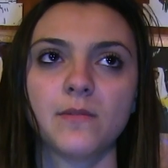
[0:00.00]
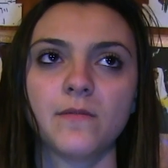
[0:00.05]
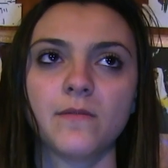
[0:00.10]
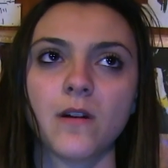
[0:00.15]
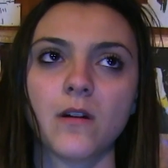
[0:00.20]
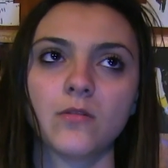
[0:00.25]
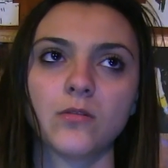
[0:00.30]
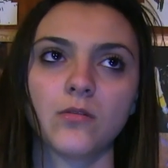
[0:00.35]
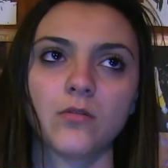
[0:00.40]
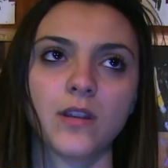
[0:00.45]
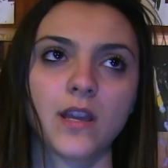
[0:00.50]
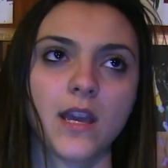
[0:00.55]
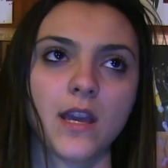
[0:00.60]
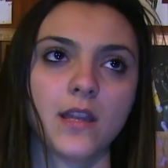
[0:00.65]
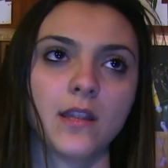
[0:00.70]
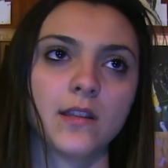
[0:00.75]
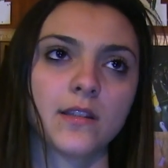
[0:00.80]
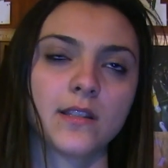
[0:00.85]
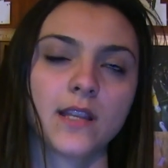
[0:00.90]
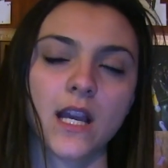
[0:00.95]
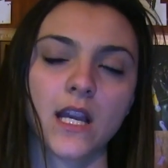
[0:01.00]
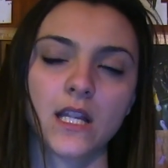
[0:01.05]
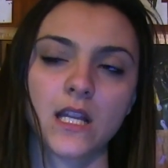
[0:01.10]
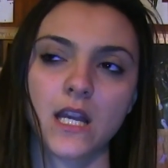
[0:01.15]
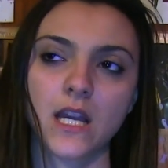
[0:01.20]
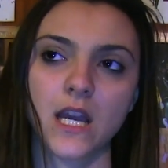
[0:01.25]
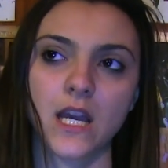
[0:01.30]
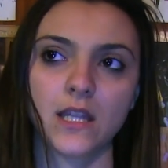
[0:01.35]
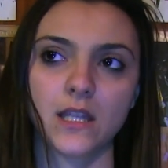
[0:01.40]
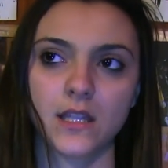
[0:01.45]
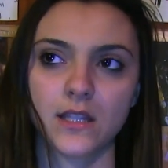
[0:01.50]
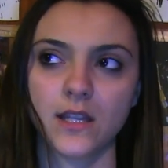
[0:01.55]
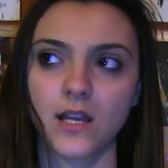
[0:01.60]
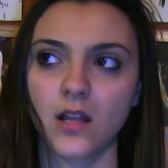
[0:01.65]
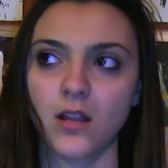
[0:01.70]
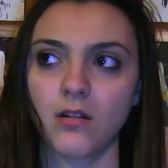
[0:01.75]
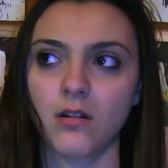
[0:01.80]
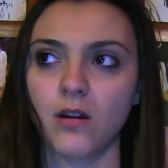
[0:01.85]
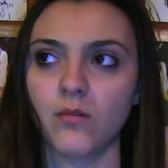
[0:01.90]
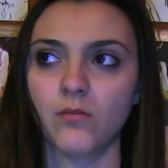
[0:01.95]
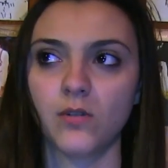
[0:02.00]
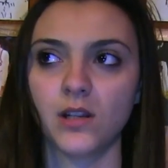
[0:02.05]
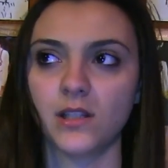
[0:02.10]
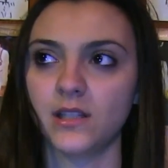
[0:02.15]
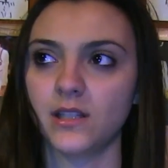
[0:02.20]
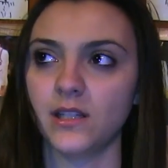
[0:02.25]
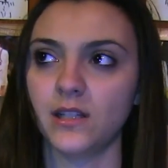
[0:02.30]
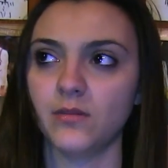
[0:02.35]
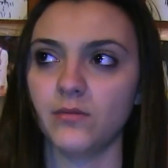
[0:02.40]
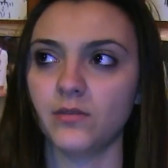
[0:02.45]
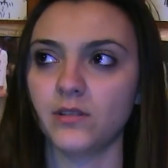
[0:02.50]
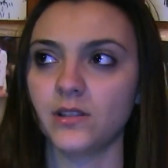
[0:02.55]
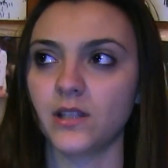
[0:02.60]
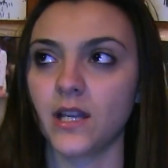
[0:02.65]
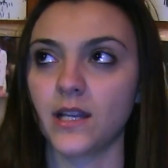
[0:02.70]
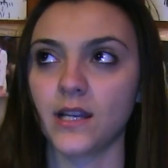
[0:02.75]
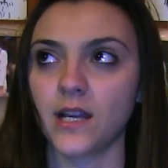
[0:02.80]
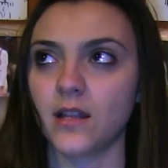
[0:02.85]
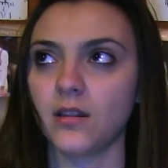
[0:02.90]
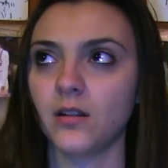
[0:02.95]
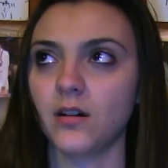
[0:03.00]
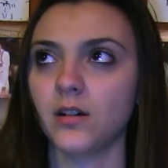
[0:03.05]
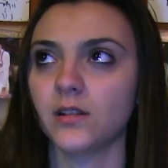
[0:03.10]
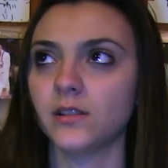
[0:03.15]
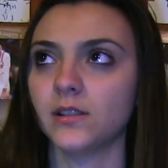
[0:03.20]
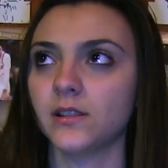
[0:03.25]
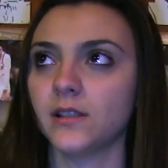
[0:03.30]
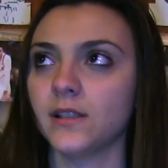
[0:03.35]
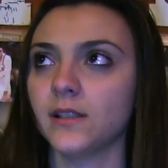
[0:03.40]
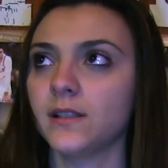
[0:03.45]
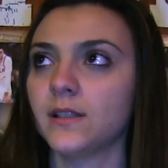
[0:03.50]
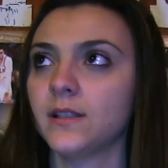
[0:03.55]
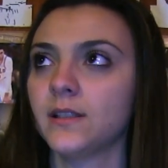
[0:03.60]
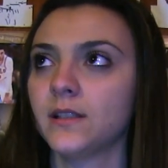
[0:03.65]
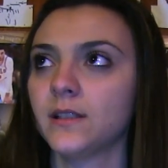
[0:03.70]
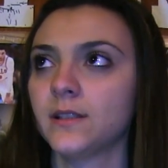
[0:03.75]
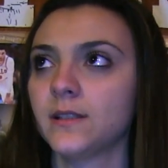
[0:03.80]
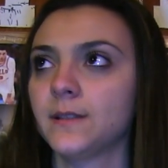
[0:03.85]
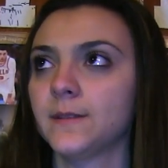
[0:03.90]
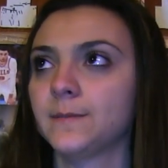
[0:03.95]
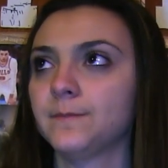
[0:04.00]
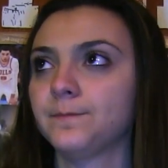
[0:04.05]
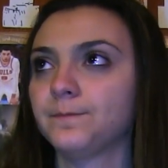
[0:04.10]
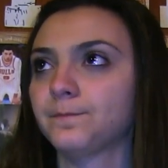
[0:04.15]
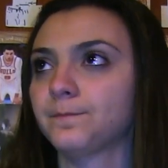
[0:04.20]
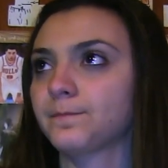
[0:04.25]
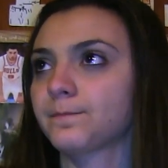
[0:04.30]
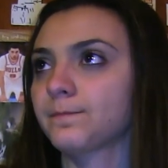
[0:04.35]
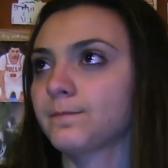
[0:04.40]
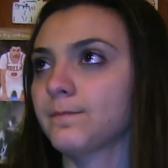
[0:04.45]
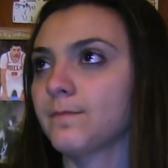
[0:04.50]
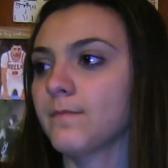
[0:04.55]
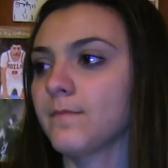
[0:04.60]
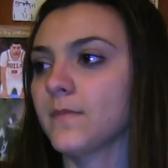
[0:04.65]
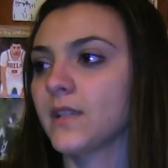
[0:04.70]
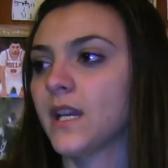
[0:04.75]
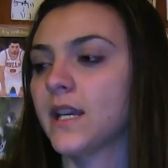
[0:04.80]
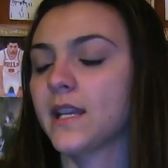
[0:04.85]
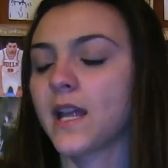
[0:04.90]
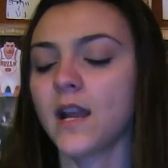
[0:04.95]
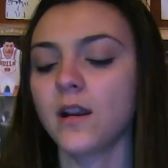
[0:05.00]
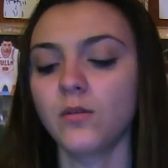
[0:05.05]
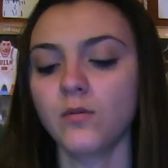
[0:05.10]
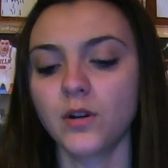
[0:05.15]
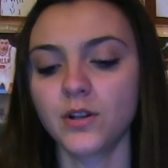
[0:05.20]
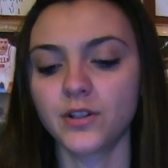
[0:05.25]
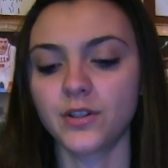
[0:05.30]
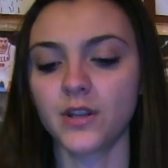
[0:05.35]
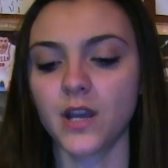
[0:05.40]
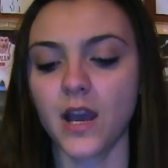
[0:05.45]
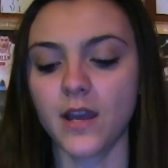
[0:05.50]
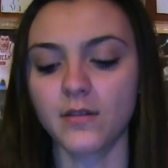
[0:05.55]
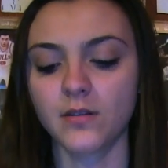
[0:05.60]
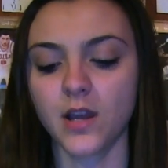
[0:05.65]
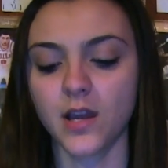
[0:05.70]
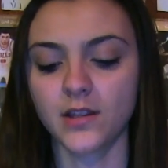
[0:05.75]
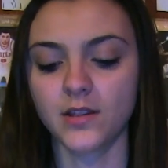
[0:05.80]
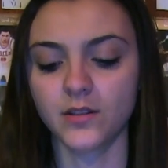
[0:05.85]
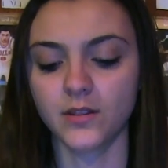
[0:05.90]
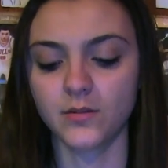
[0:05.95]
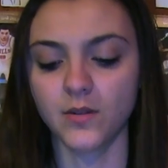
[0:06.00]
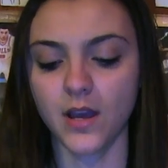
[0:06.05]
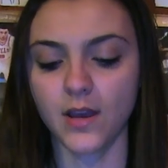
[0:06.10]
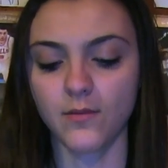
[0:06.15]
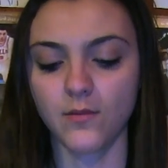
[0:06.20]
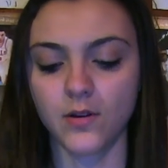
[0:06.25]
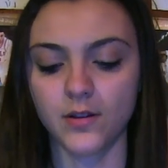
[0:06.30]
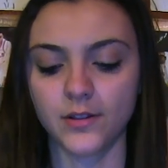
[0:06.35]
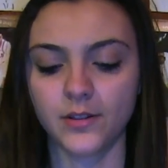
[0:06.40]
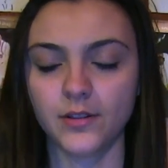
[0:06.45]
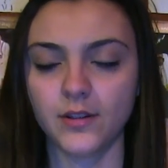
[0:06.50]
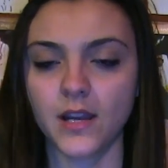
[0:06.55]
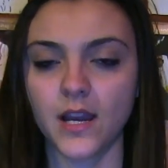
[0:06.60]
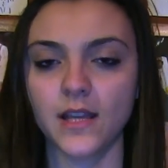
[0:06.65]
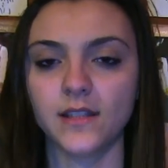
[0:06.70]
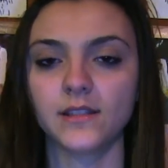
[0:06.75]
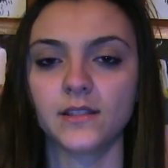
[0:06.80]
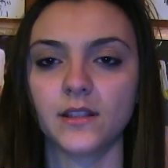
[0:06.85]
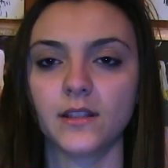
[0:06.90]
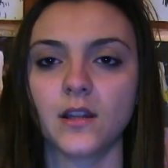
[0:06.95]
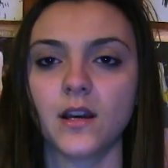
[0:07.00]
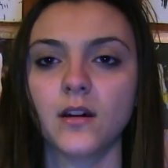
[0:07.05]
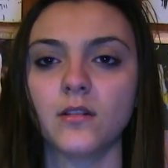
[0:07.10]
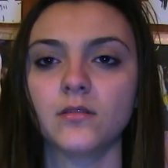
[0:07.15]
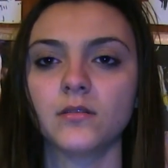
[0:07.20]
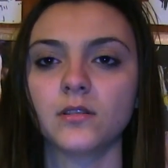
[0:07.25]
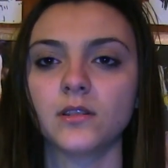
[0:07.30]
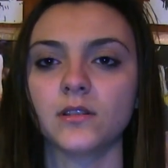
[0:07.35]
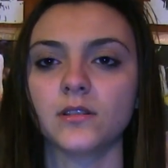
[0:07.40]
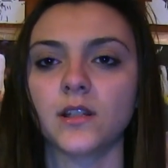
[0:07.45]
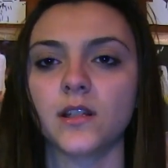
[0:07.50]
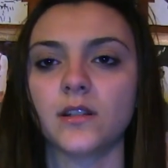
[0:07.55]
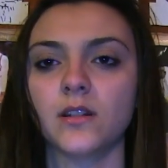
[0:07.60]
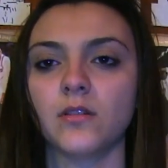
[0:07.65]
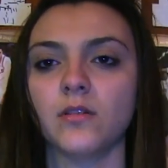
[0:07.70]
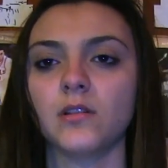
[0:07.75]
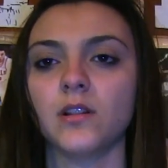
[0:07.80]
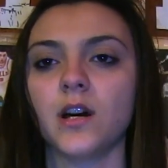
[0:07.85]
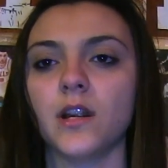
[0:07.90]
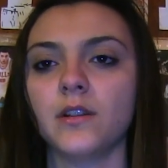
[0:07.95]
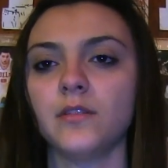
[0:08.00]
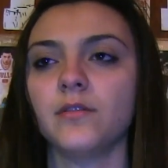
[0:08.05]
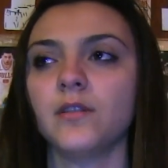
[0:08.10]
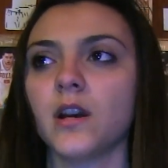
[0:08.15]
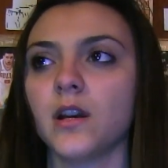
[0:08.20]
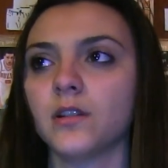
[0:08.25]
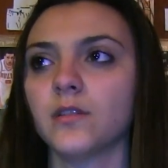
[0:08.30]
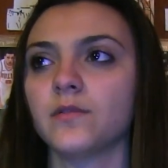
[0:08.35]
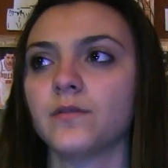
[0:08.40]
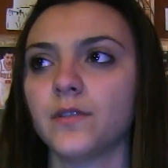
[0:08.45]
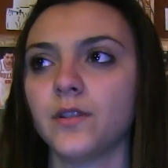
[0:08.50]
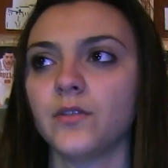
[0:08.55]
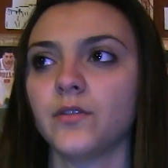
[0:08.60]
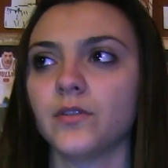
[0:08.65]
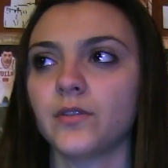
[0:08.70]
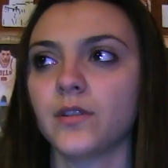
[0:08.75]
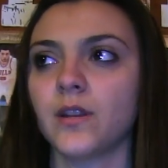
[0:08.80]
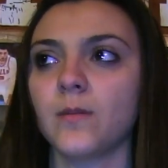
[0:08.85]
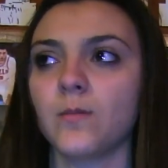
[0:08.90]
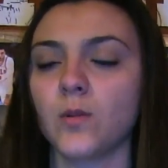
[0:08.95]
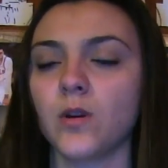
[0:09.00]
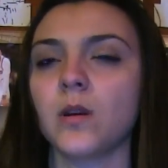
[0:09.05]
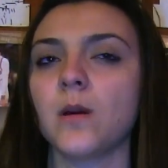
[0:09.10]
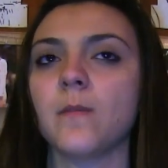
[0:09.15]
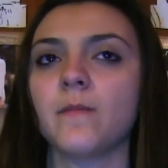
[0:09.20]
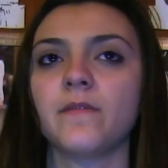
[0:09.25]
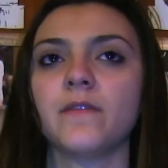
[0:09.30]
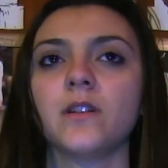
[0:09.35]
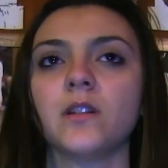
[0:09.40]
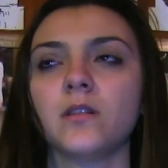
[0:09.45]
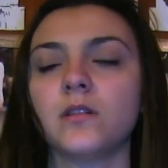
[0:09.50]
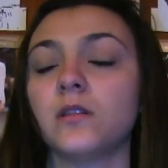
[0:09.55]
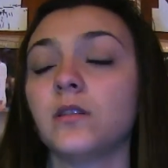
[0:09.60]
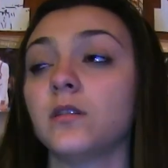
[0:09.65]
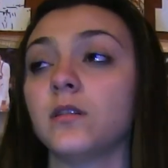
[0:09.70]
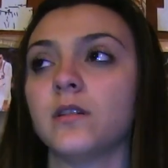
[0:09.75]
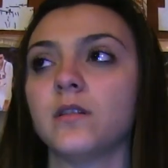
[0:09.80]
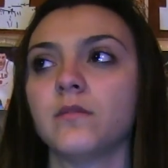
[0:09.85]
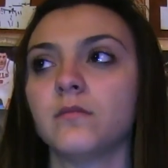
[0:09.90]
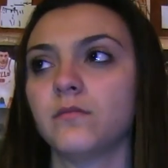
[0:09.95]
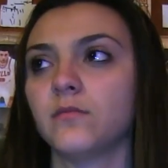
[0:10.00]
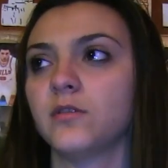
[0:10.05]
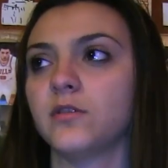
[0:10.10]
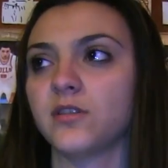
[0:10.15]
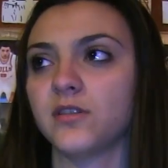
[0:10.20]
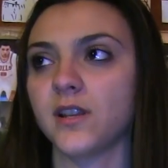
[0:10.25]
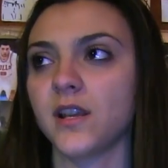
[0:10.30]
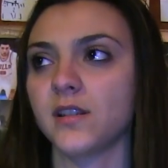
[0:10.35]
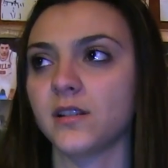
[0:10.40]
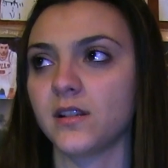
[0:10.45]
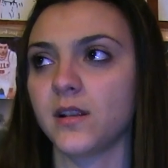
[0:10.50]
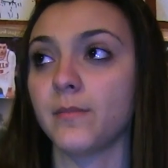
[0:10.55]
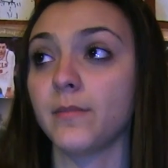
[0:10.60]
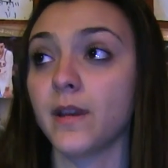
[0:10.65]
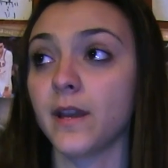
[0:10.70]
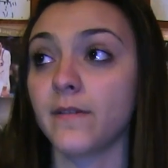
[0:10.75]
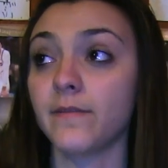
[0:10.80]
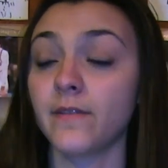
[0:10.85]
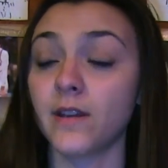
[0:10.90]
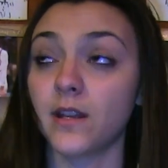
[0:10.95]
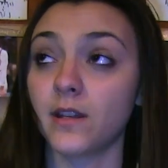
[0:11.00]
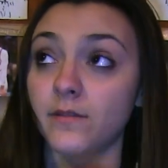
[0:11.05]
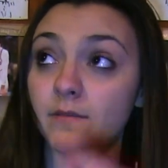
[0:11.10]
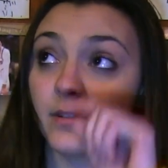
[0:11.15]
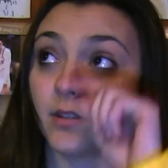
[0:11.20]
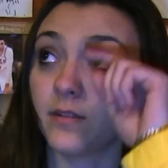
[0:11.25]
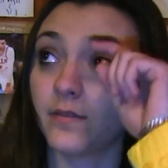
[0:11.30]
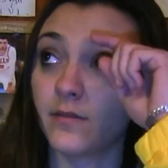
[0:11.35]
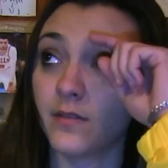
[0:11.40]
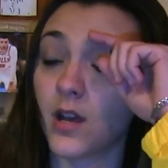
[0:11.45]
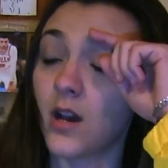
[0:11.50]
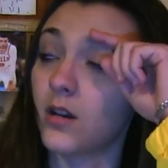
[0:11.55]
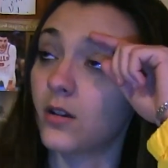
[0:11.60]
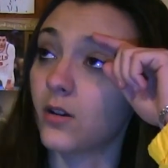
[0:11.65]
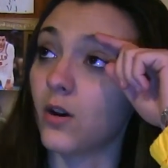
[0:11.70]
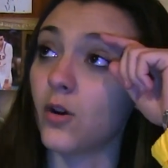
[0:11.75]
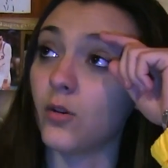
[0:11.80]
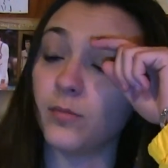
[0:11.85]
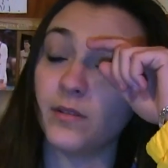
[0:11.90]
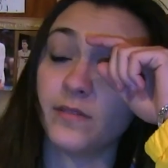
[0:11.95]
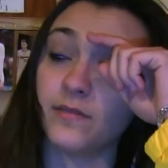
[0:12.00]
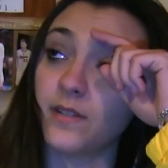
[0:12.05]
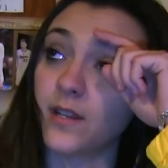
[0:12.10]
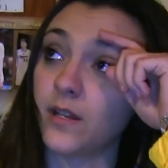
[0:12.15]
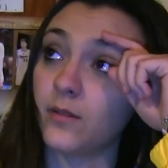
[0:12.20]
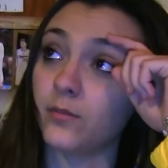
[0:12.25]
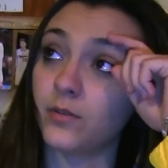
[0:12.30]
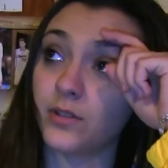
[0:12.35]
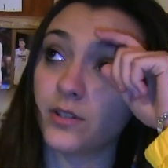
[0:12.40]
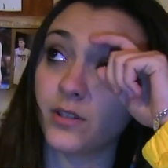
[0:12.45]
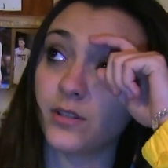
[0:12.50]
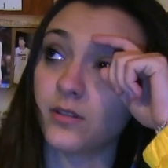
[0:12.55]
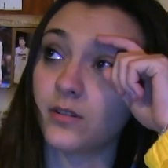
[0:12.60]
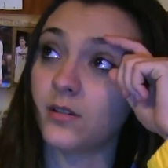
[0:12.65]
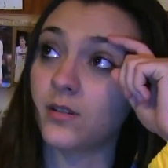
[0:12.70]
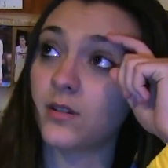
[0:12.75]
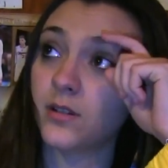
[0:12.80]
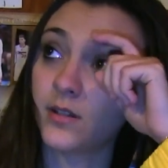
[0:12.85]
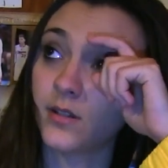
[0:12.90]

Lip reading: me if I was okay. The second I had to tell her I wasn't, it was like I lost it. And I don't want you, I want you guys to know, because I know a lot of you guys are feeling the same way I'm feeling, just as an NBA fan, if not a Kobe fan, which is